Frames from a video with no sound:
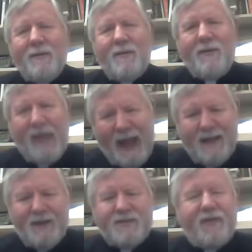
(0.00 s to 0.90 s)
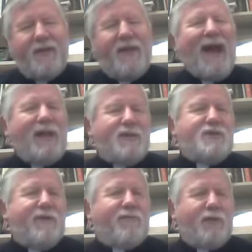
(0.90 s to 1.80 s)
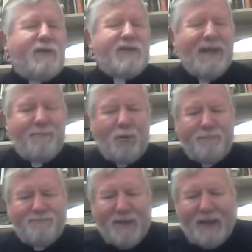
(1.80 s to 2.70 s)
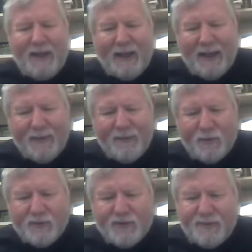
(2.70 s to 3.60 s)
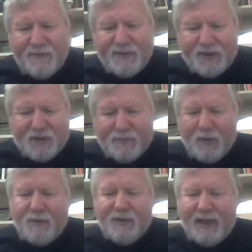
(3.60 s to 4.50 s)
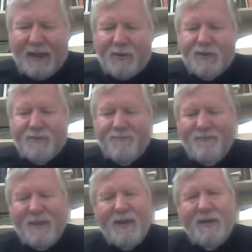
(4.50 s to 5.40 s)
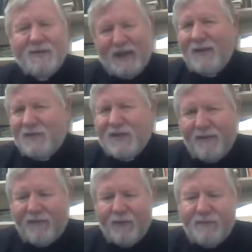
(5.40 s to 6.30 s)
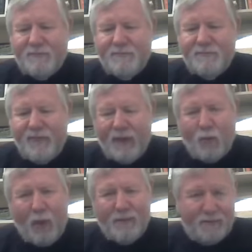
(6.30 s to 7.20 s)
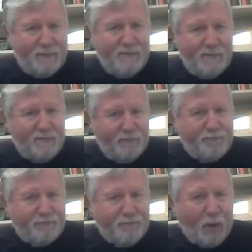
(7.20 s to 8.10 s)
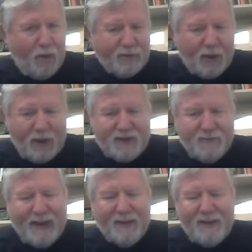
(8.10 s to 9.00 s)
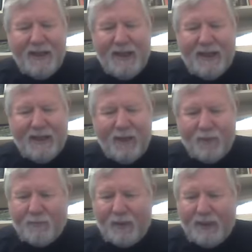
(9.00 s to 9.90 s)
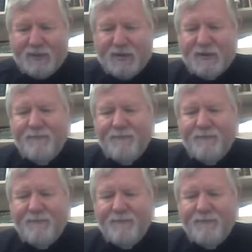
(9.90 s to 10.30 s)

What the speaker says: the theology, for example, in those disputed letters sounds different than what Paul talks about in other places.